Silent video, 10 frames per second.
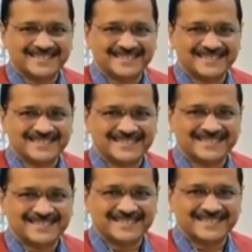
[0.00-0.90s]

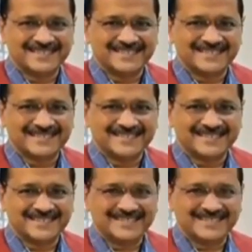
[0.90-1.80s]

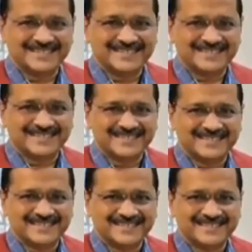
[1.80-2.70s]

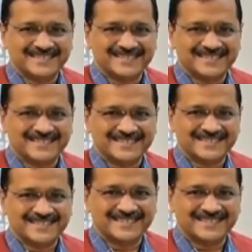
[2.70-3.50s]
(silent)